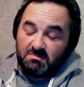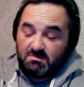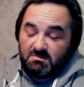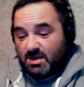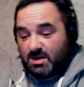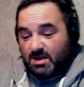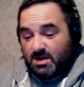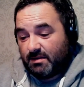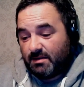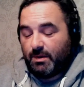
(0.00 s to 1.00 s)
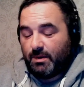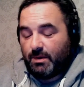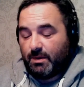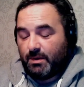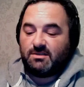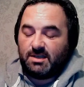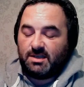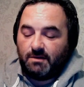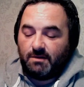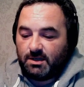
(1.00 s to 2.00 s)
Yeah, we'll have to wait and see,
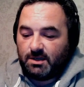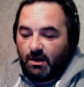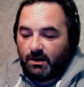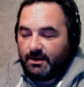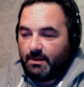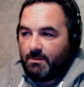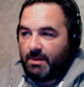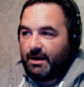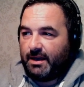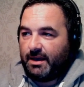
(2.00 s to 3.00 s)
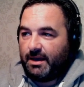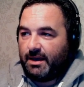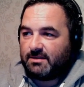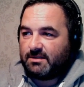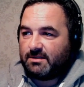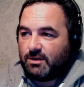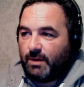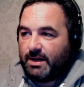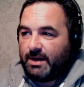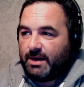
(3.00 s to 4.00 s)
obviously, on Ndombele and Lo Celso
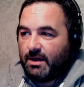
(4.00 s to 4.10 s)
anyway.